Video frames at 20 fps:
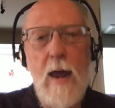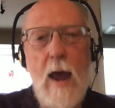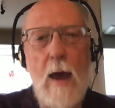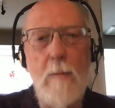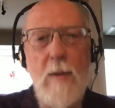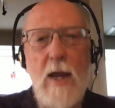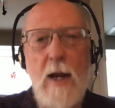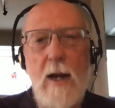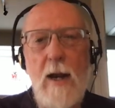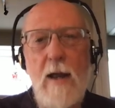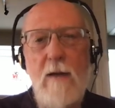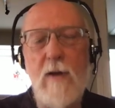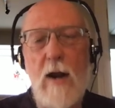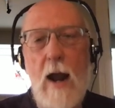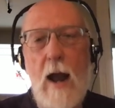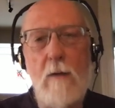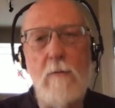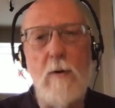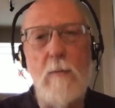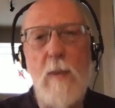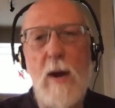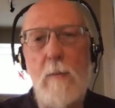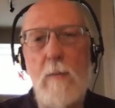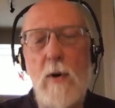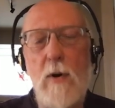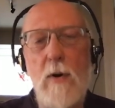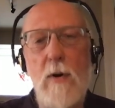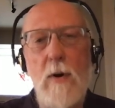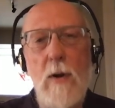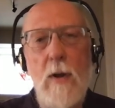I mean, and even I
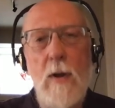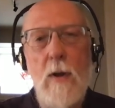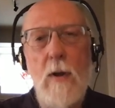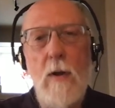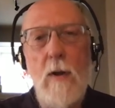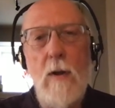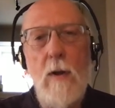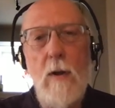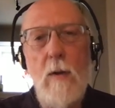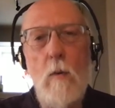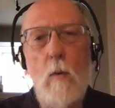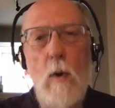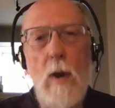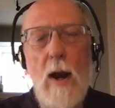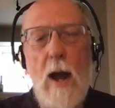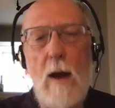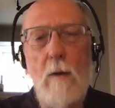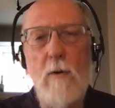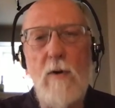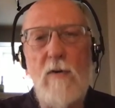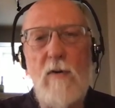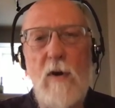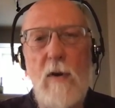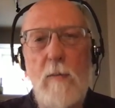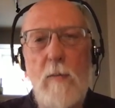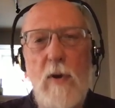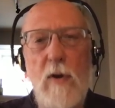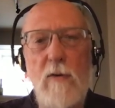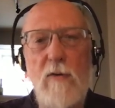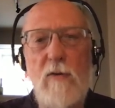remember when I was
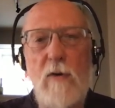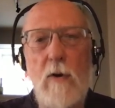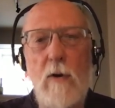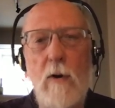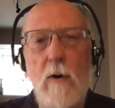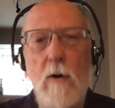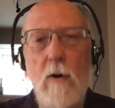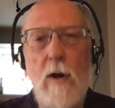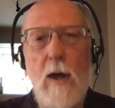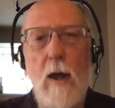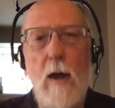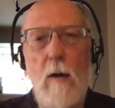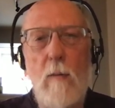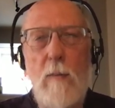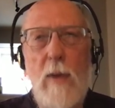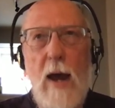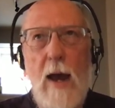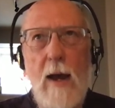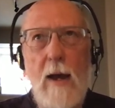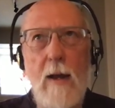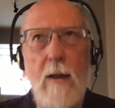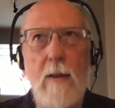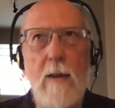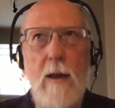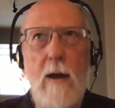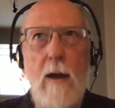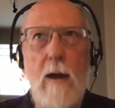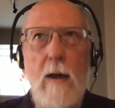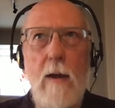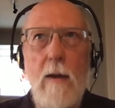at Pilsner Urquell back in
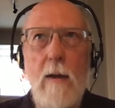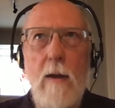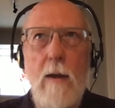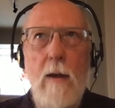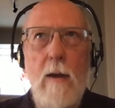the